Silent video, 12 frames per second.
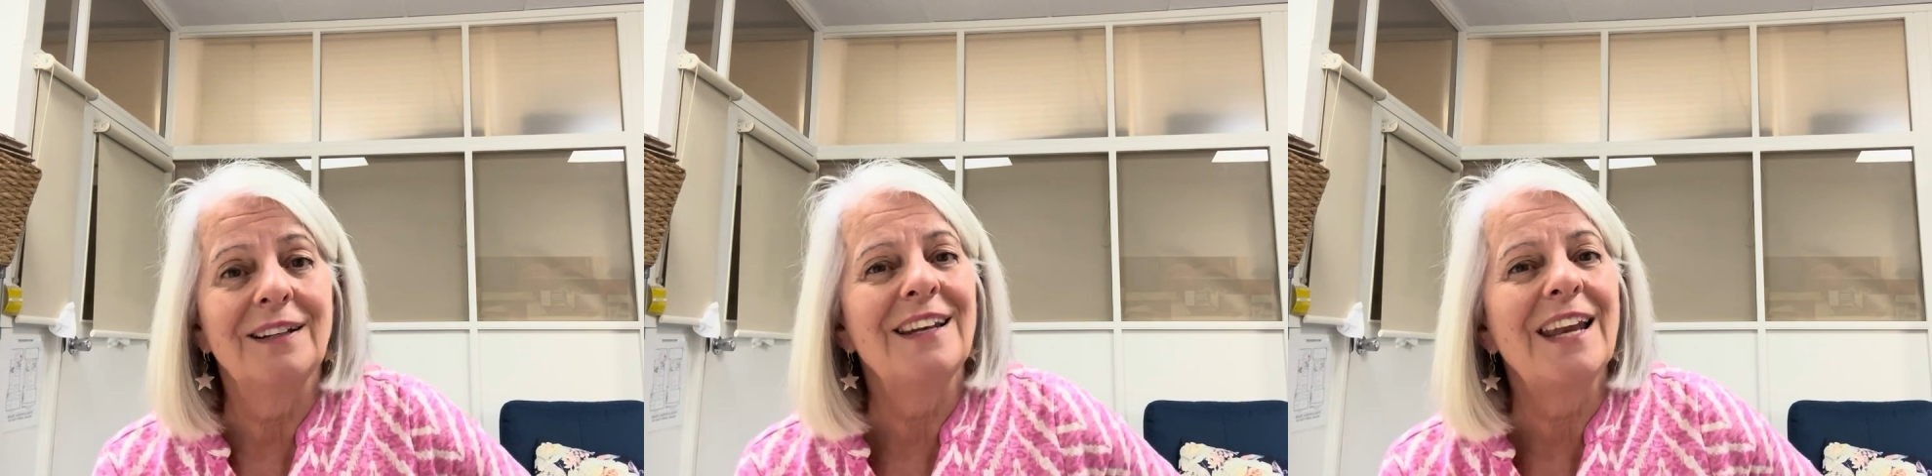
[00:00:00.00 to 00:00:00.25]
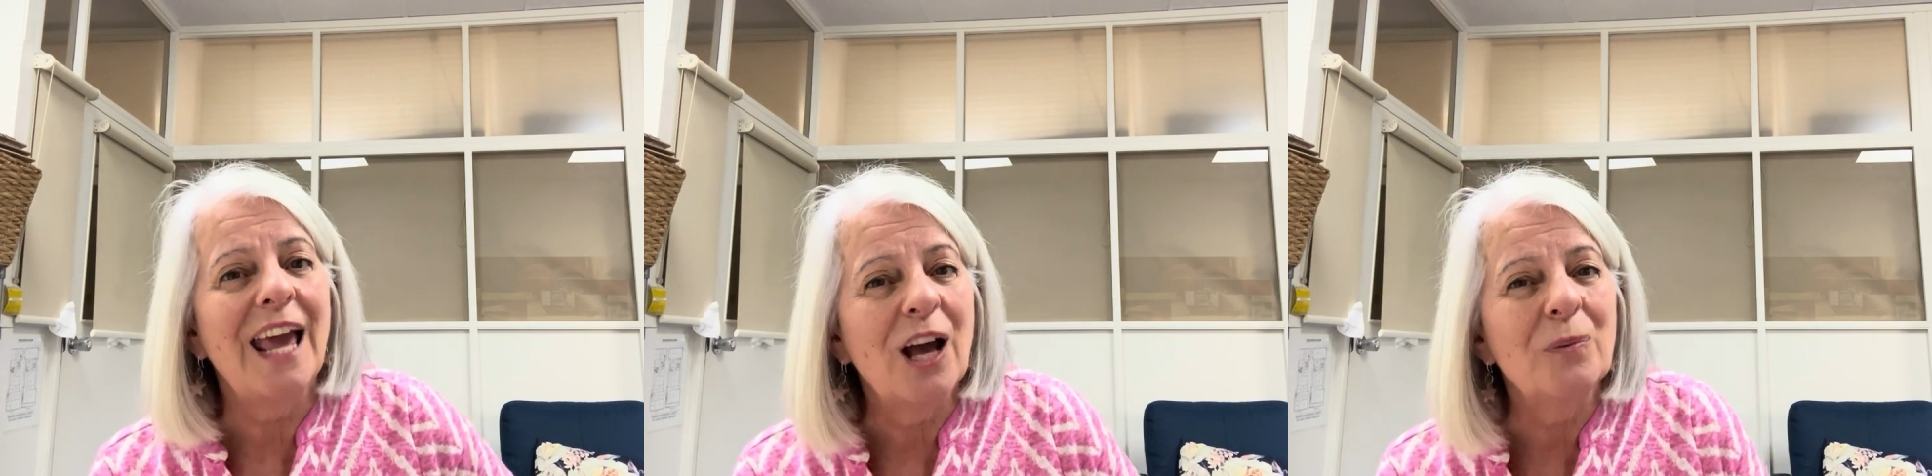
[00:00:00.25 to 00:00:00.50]

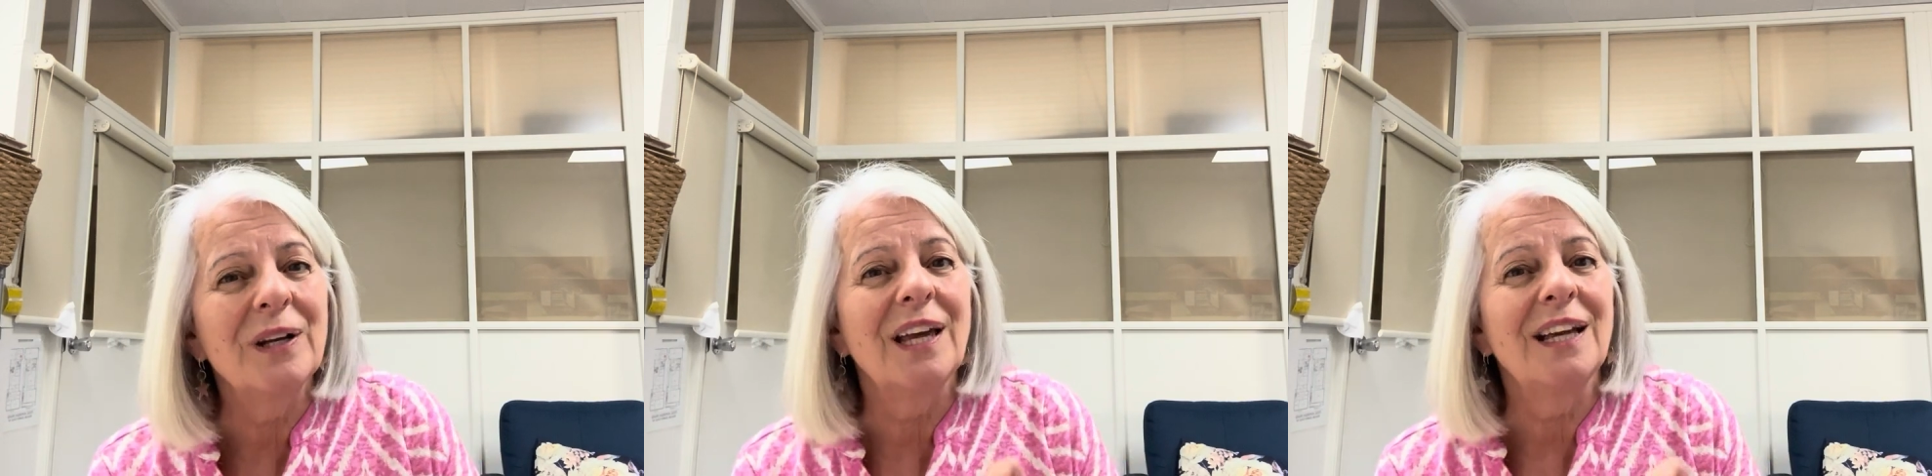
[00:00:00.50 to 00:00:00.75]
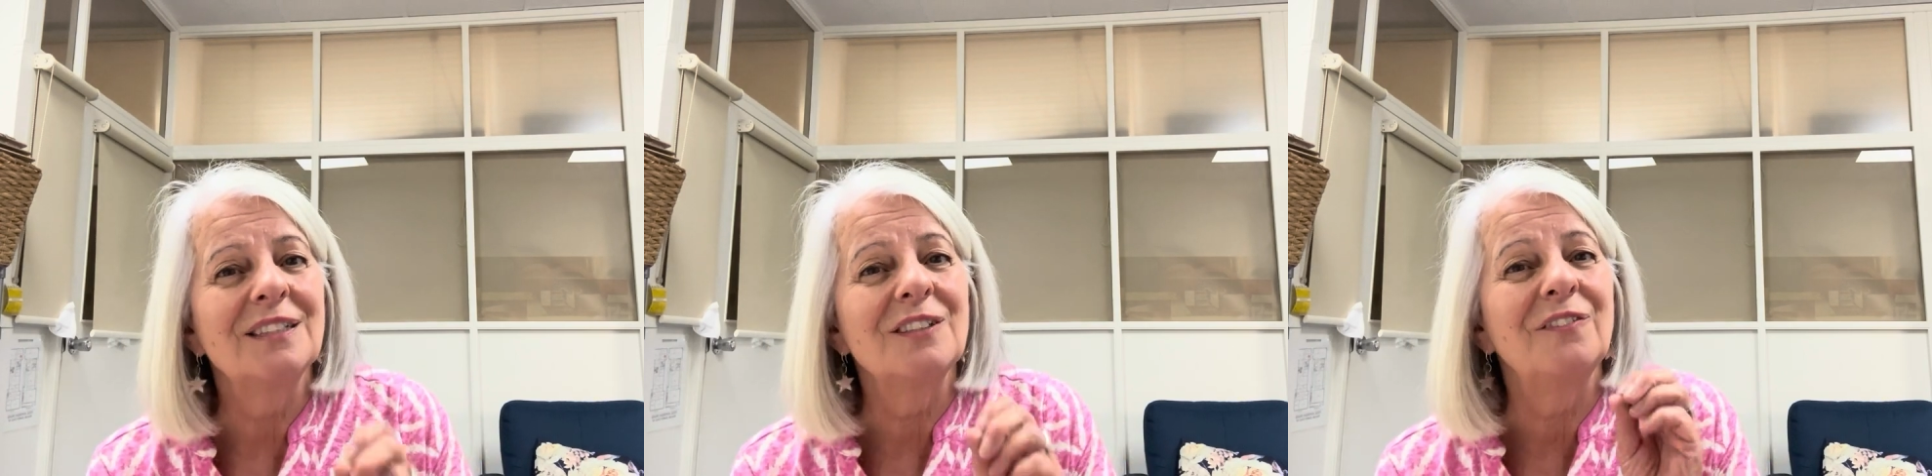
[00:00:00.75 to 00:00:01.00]
Now we get
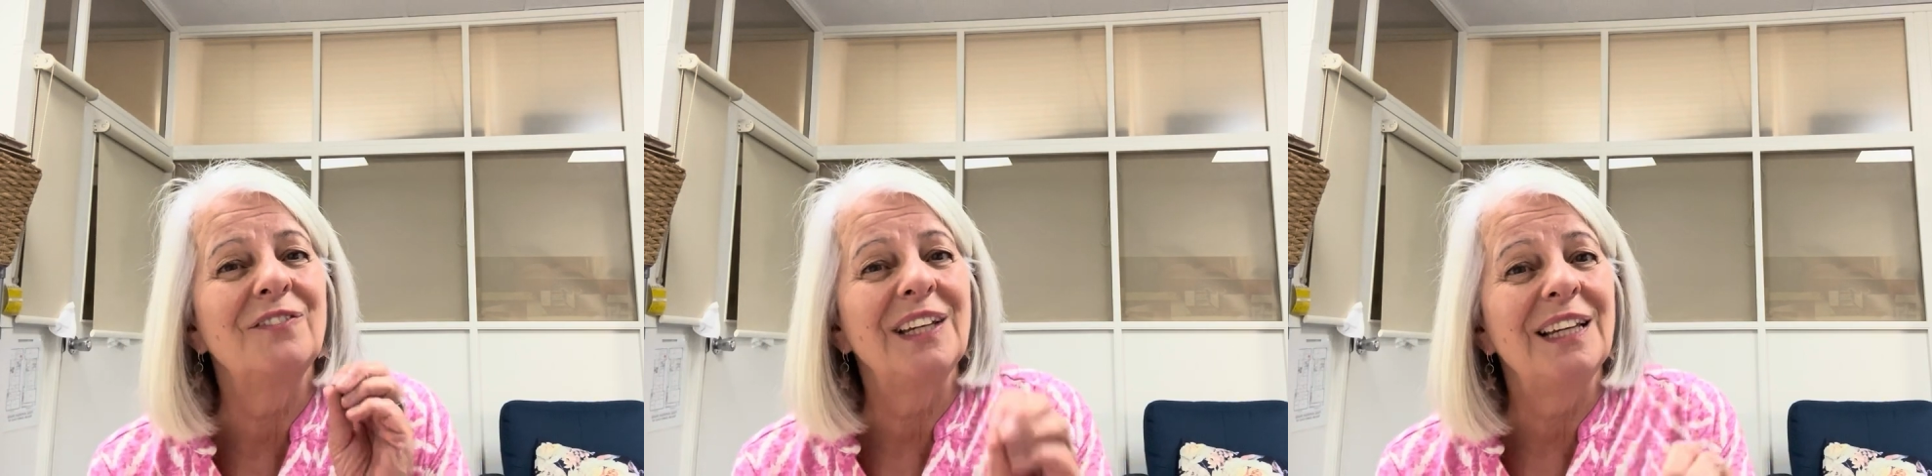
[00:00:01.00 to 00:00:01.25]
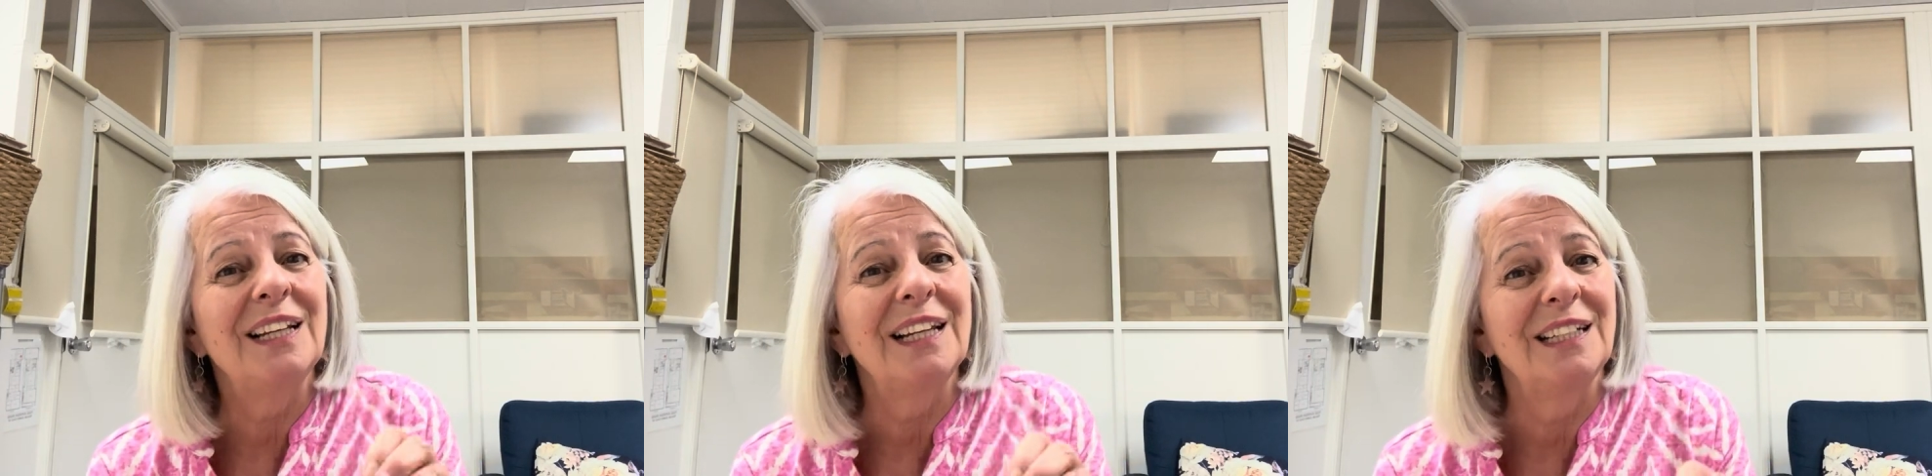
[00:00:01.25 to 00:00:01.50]
into
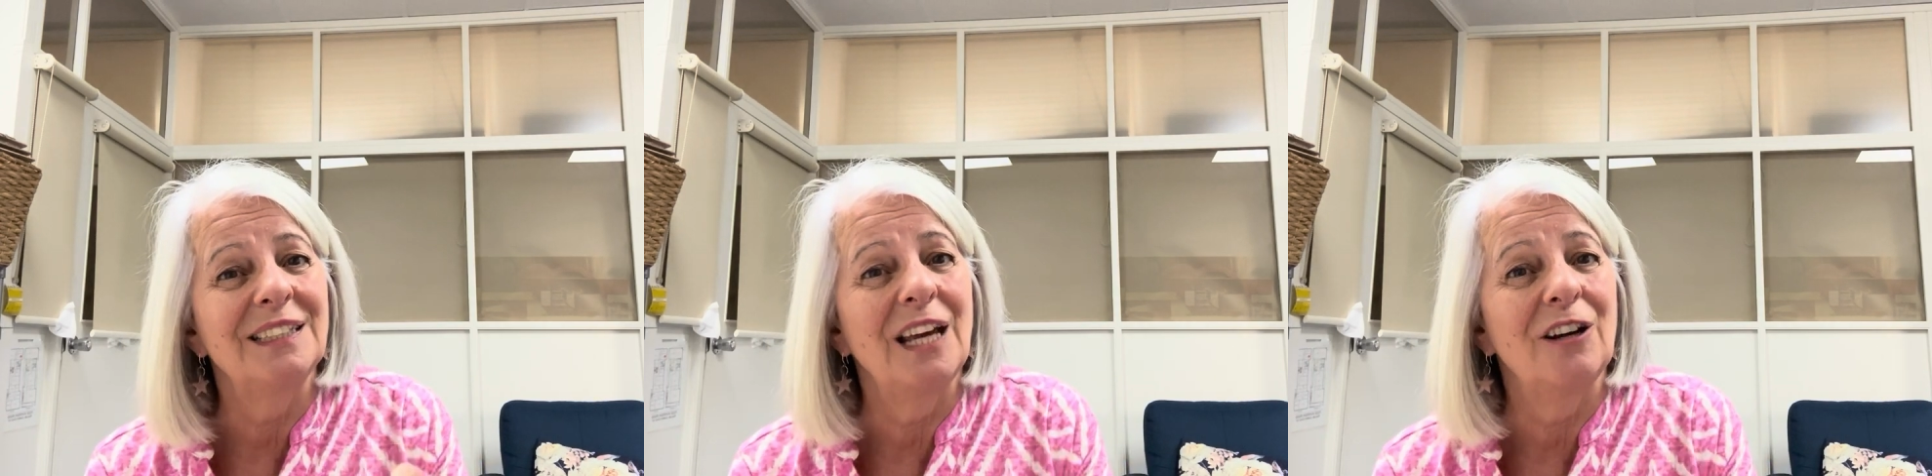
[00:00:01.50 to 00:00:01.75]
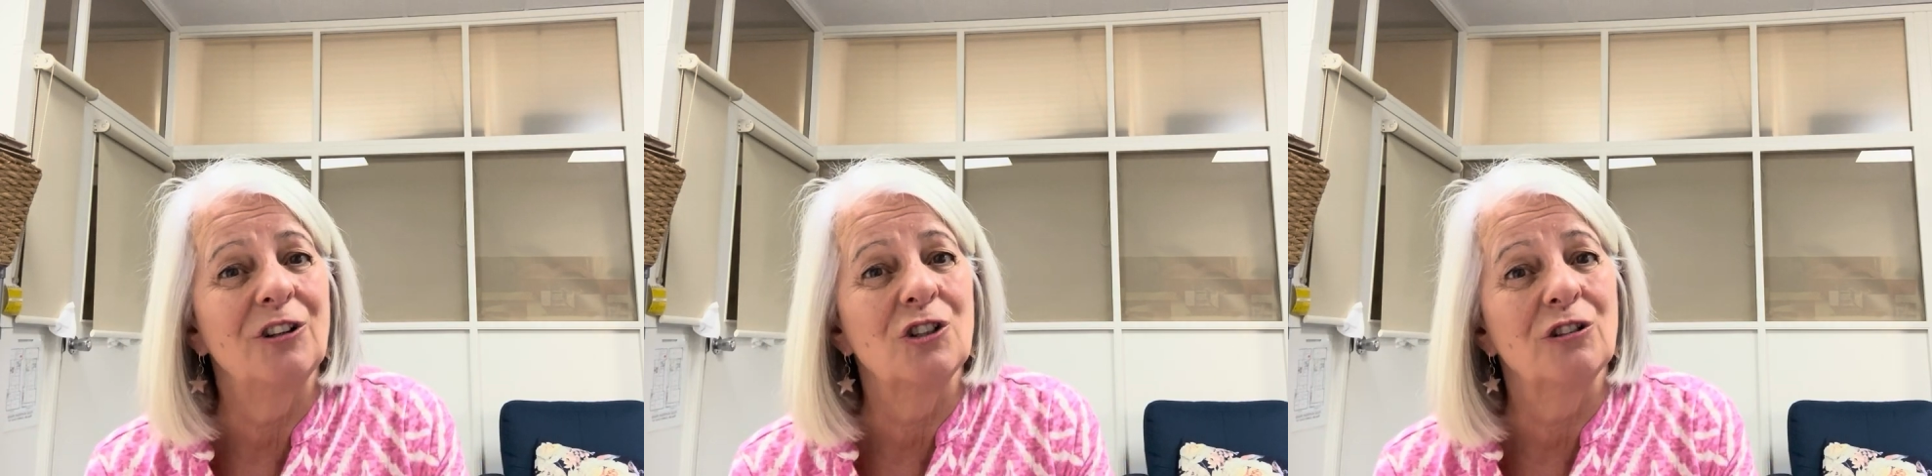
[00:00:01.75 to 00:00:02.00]
feeling
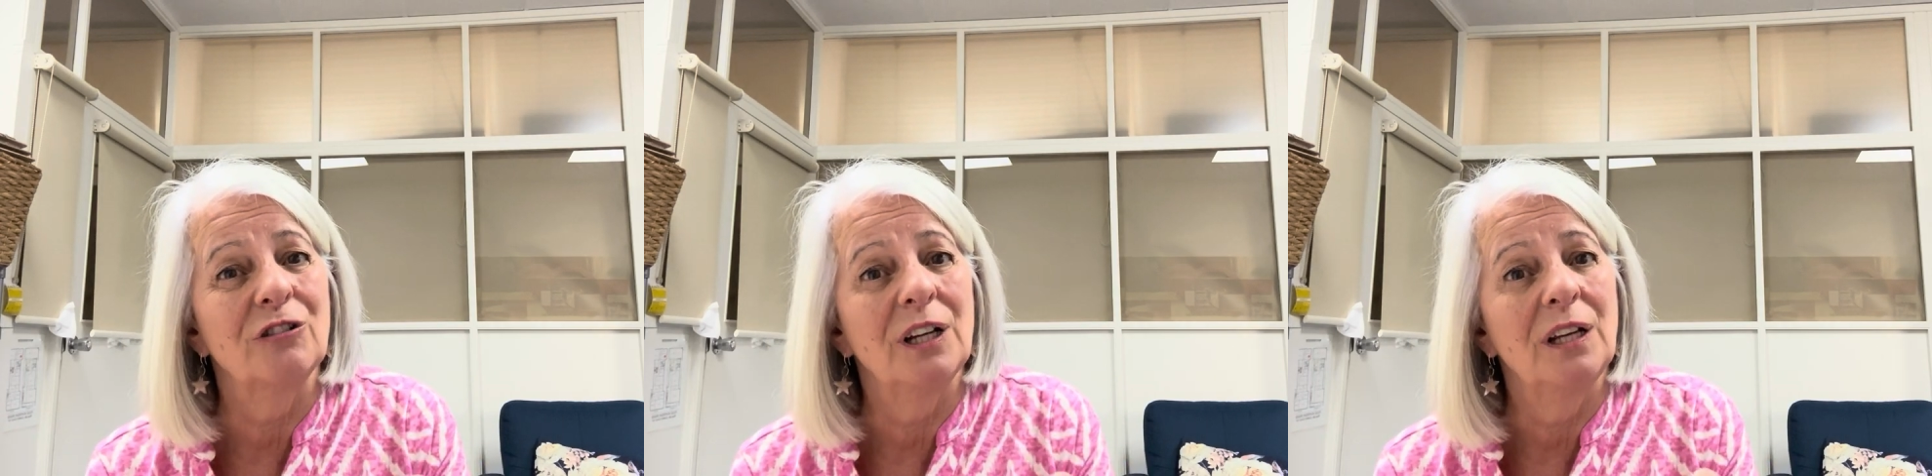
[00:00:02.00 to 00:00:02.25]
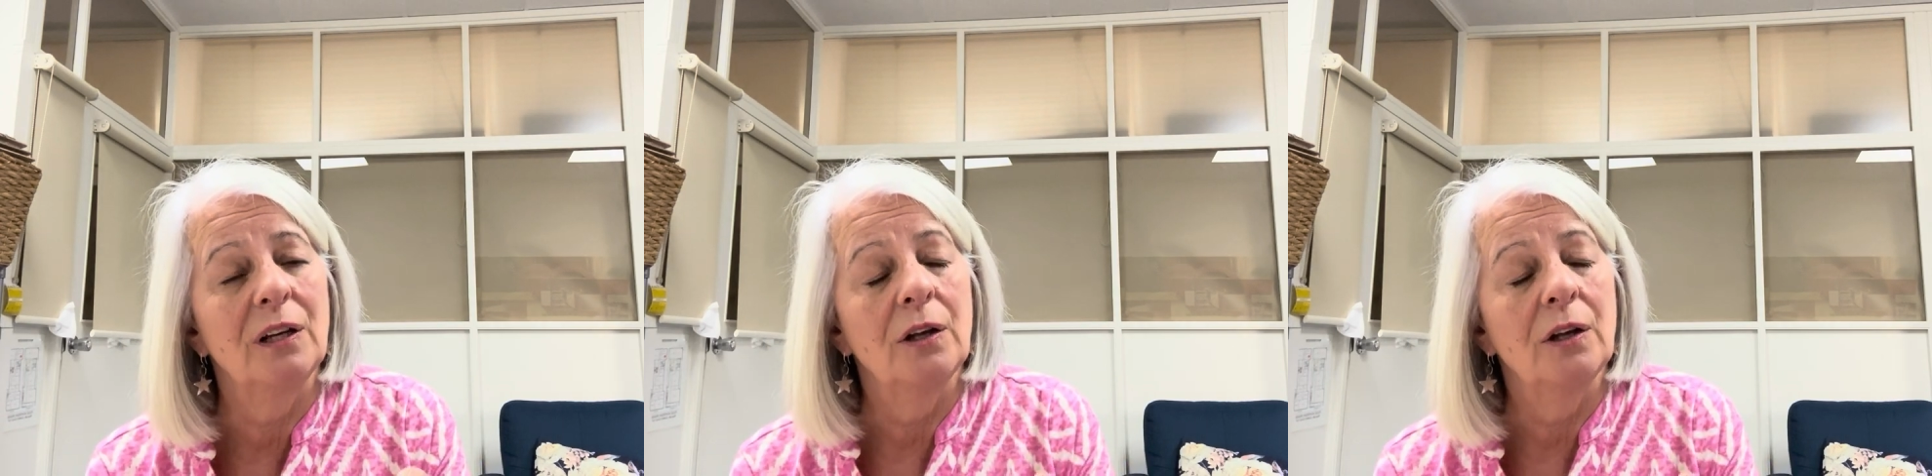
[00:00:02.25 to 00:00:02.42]
territory.